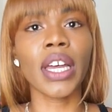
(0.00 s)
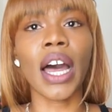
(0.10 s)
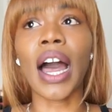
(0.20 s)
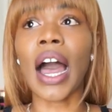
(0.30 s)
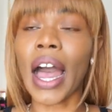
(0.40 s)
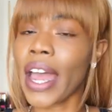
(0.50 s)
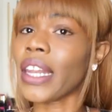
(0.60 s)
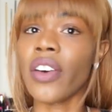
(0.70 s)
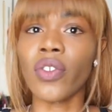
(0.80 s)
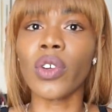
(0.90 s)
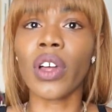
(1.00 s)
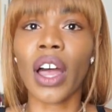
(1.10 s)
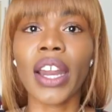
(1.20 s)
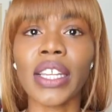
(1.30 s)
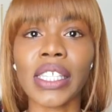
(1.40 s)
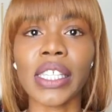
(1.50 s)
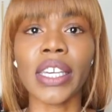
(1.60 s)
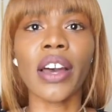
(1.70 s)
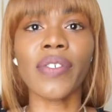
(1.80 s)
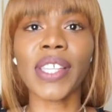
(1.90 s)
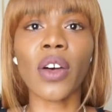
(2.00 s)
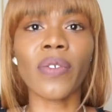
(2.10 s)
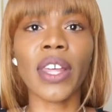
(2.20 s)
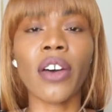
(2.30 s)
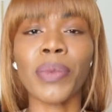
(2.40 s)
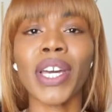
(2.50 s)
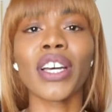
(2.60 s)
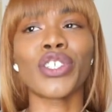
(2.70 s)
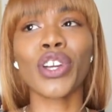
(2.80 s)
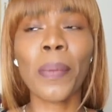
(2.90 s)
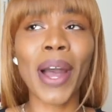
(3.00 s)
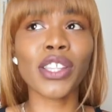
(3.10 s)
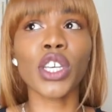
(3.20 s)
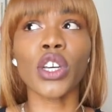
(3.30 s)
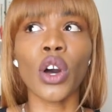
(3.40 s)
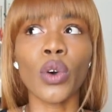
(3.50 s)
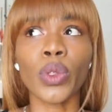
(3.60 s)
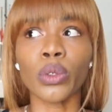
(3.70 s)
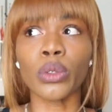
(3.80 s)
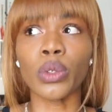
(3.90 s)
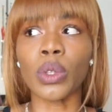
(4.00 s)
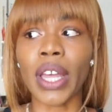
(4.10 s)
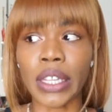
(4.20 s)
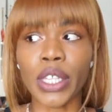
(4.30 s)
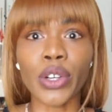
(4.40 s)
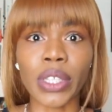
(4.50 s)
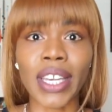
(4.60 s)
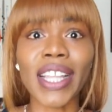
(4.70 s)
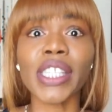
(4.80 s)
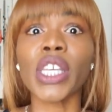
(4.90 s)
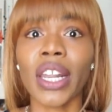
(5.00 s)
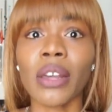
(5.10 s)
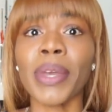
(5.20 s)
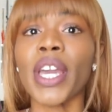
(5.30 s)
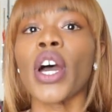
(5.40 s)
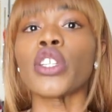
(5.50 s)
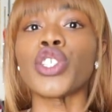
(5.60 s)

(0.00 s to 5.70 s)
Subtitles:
a high level, honestly, of self-love, because you're about to go through, like, literally, it's gonna be a